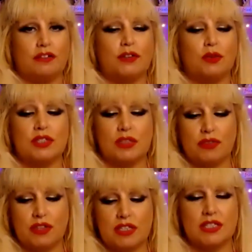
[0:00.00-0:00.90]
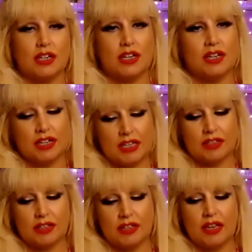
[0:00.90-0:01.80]
I feel as if this is going to
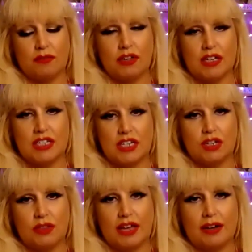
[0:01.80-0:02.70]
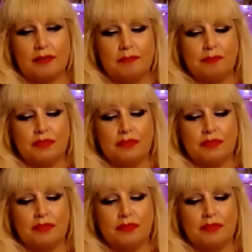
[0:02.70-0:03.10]
even continue then.